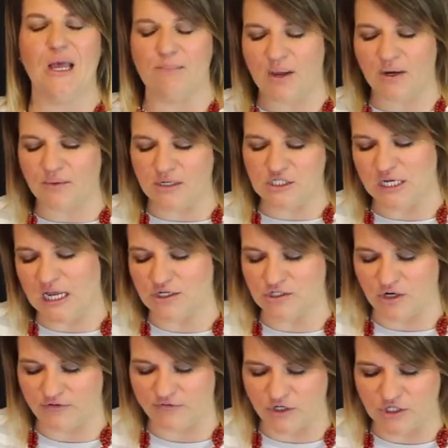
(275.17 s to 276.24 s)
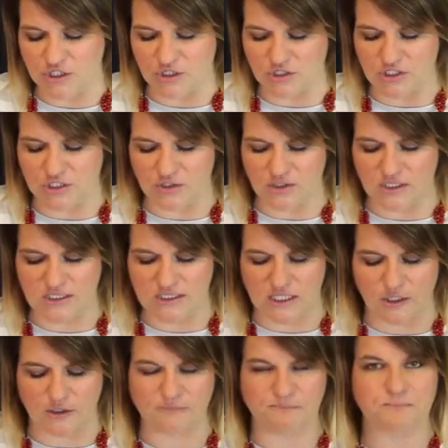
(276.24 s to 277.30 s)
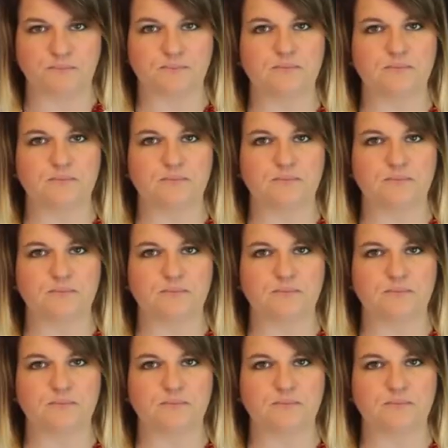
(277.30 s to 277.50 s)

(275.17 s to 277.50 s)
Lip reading: by reaching out to our first-year students there.